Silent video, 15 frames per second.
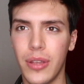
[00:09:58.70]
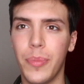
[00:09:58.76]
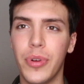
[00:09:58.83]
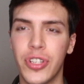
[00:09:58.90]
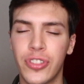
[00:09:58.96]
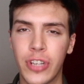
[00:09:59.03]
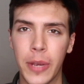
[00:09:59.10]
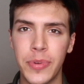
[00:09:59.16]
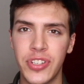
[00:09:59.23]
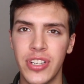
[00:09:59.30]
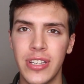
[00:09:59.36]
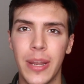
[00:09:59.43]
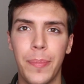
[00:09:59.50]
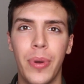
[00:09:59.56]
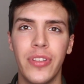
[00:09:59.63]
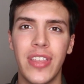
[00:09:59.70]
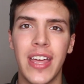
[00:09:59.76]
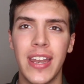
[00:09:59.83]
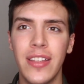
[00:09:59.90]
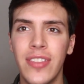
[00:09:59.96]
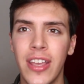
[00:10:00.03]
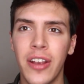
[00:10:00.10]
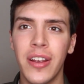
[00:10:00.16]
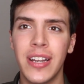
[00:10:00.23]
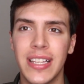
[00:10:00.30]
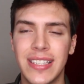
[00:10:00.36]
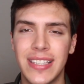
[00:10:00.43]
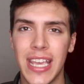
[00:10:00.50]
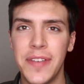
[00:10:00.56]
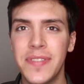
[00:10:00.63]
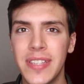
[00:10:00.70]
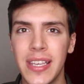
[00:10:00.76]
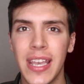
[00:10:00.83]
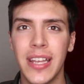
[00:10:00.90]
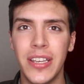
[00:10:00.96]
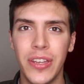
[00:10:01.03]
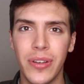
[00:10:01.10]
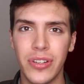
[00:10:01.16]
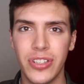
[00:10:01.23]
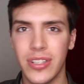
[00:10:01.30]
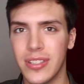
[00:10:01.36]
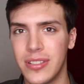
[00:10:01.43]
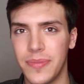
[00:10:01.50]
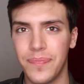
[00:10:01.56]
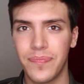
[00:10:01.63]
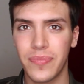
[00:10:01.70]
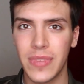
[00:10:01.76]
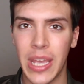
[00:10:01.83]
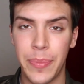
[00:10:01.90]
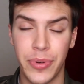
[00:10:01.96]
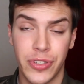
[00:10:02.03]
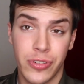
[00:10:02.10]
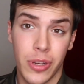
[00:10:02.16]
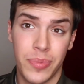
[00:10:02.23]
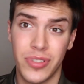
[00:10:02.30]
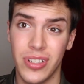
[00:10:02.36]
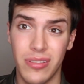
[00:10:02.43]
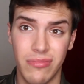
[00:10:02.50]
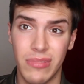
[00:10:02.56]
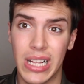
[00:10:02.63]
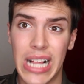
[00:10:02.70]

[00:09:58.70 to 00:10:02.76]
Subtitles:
prescription and put that in there and it saves it and you can just get prescription